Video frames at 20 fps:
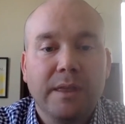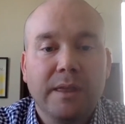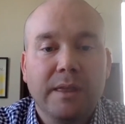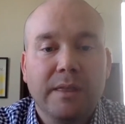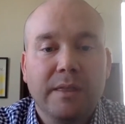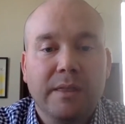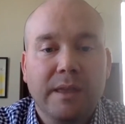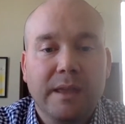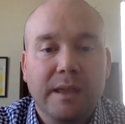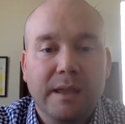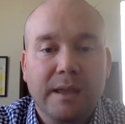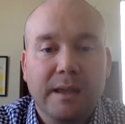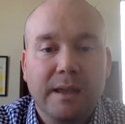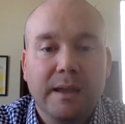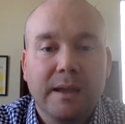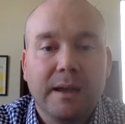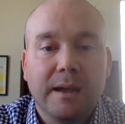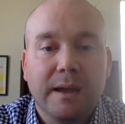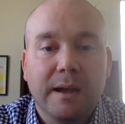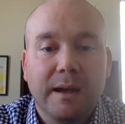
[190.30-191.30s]
the
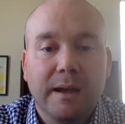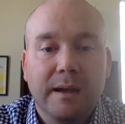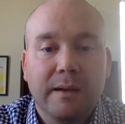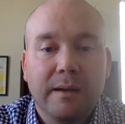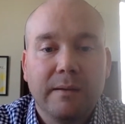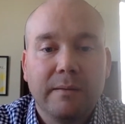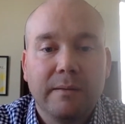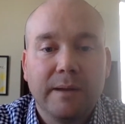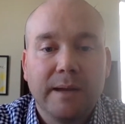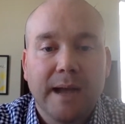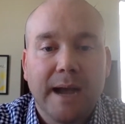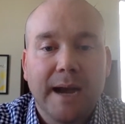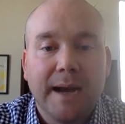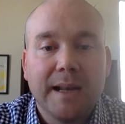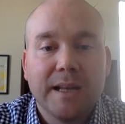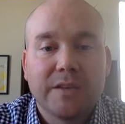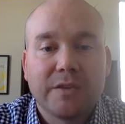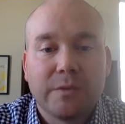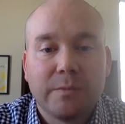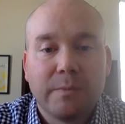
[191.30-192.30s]
guidance
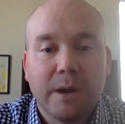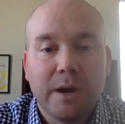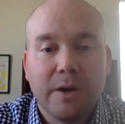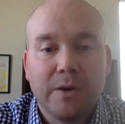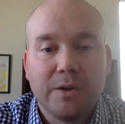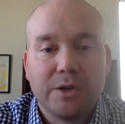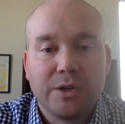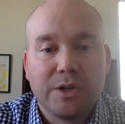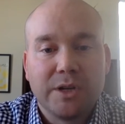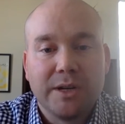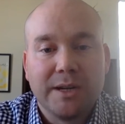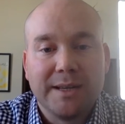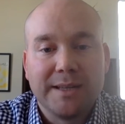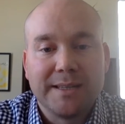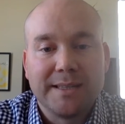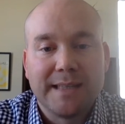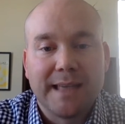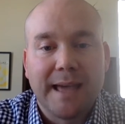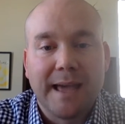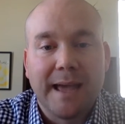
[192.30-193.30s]
from OSHA is
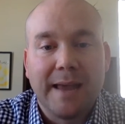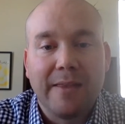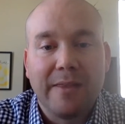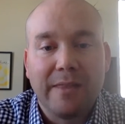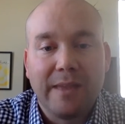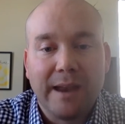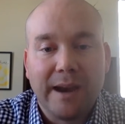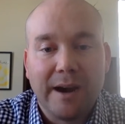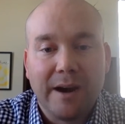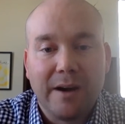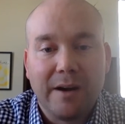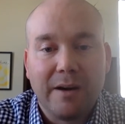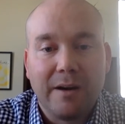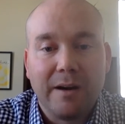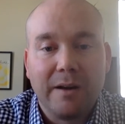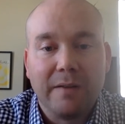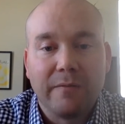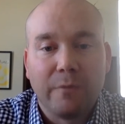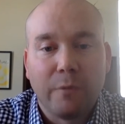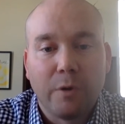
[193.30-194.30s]
that their
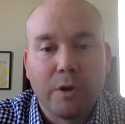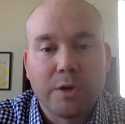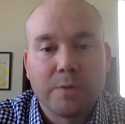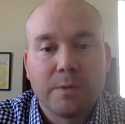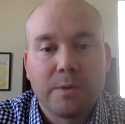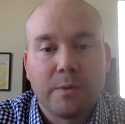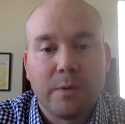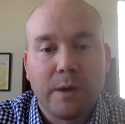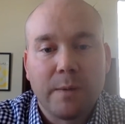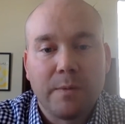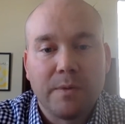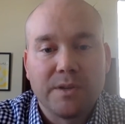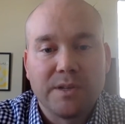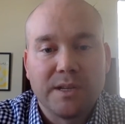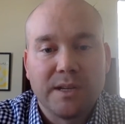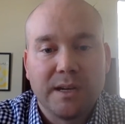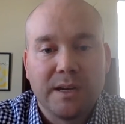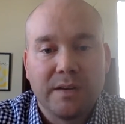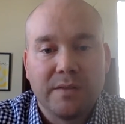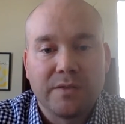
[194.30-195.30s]
enforcement
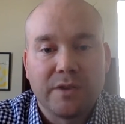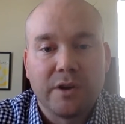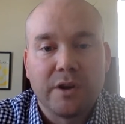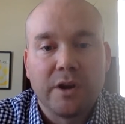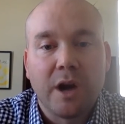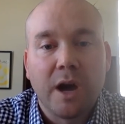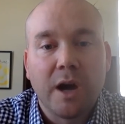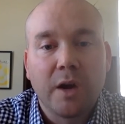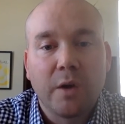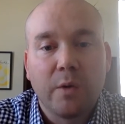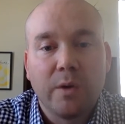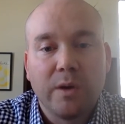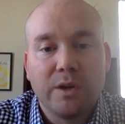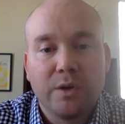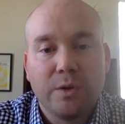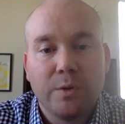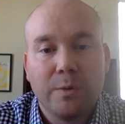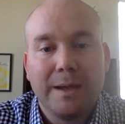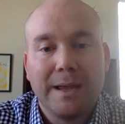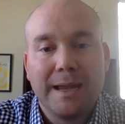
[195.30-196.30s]
representatives are not going
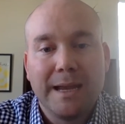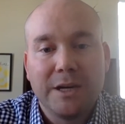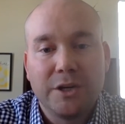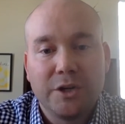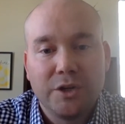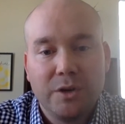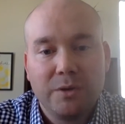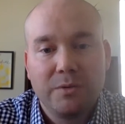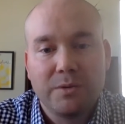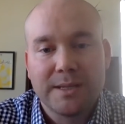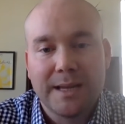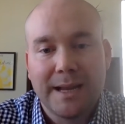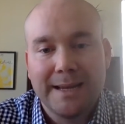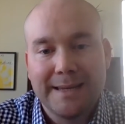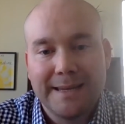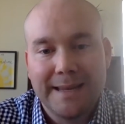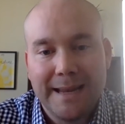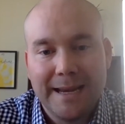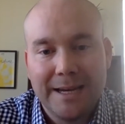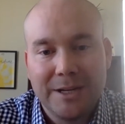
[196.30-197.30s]
to issue
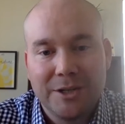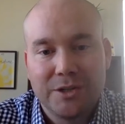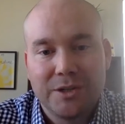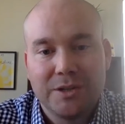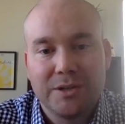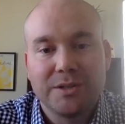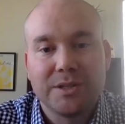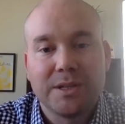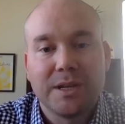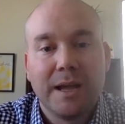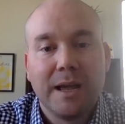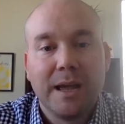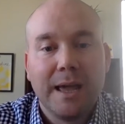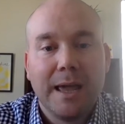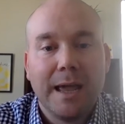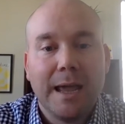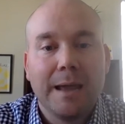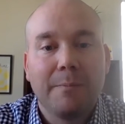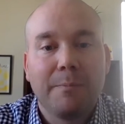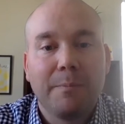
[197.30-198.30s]
citations
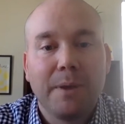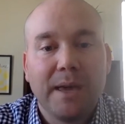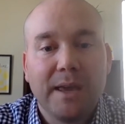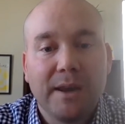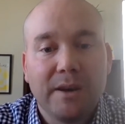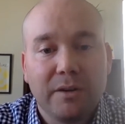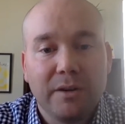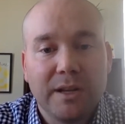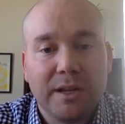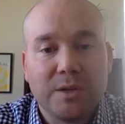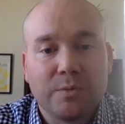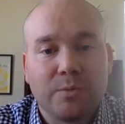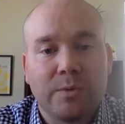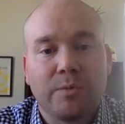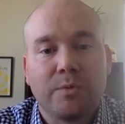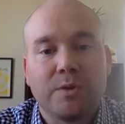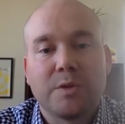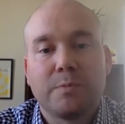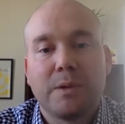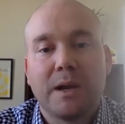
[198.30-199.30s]
and penalties with
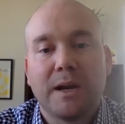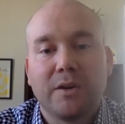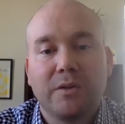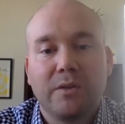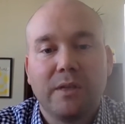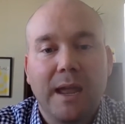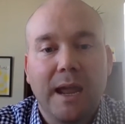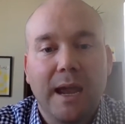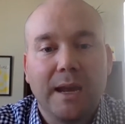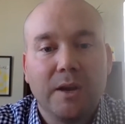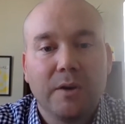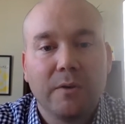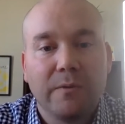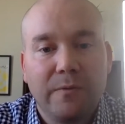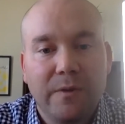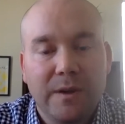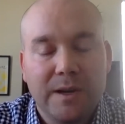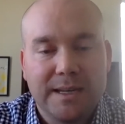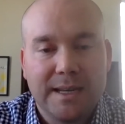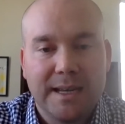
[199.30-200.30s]
respect to the annual
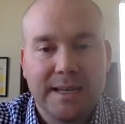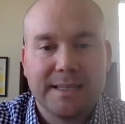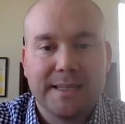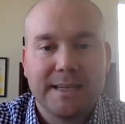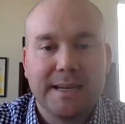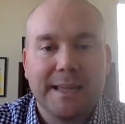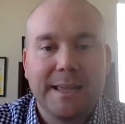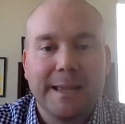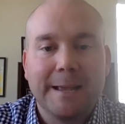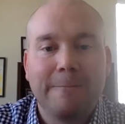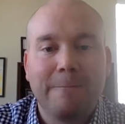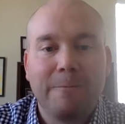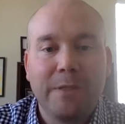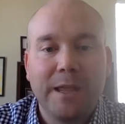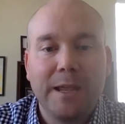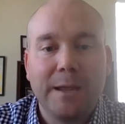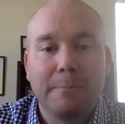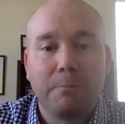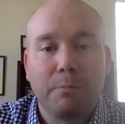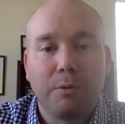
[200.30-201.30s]
fit testing if the
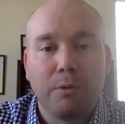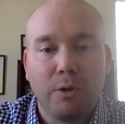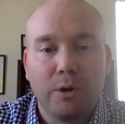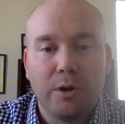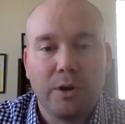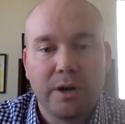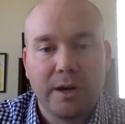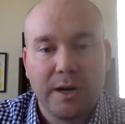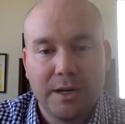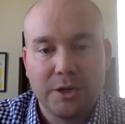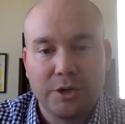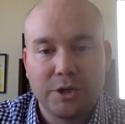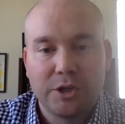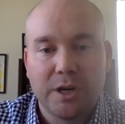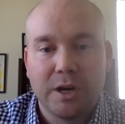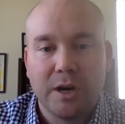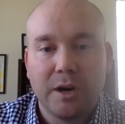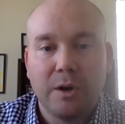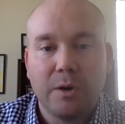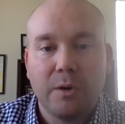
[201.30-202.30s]
employer can
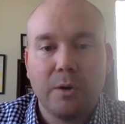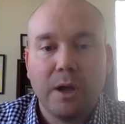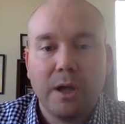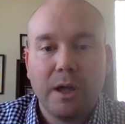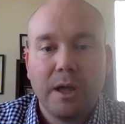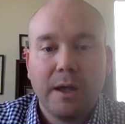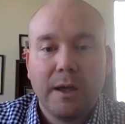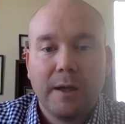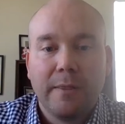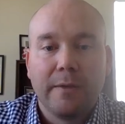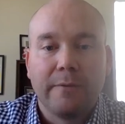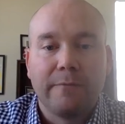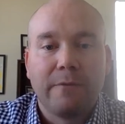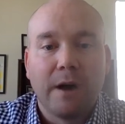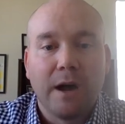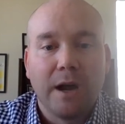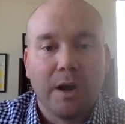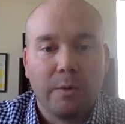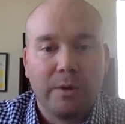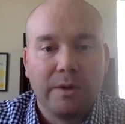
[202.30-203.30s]
show the
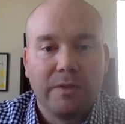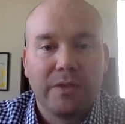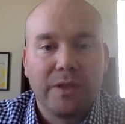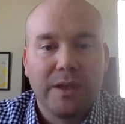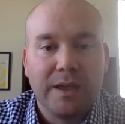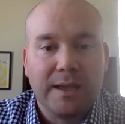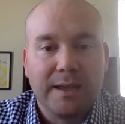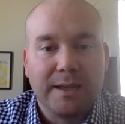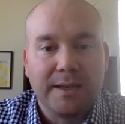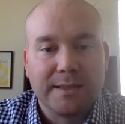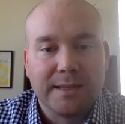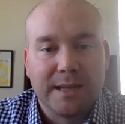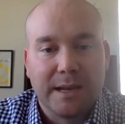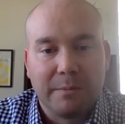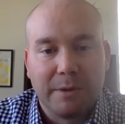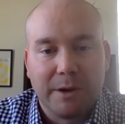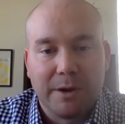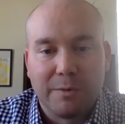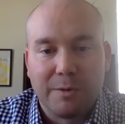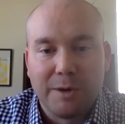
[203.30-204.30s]
following things. And I'm going
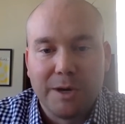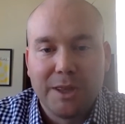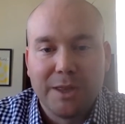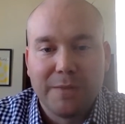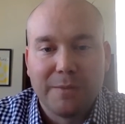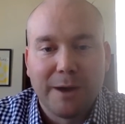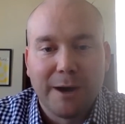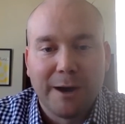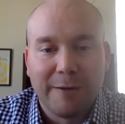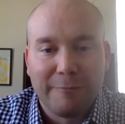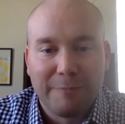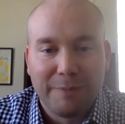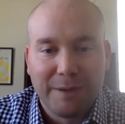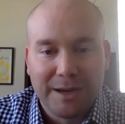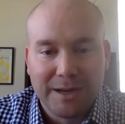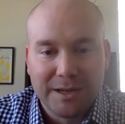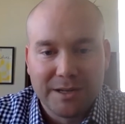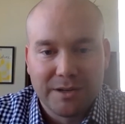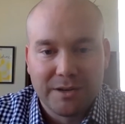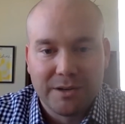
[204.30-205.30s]
to read them off because
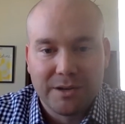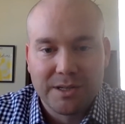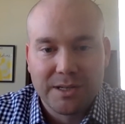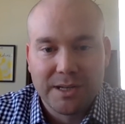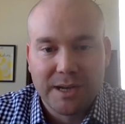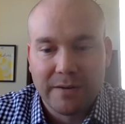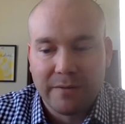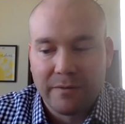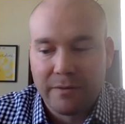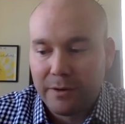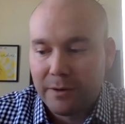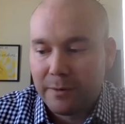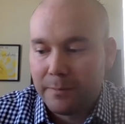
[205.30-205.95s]
there are several.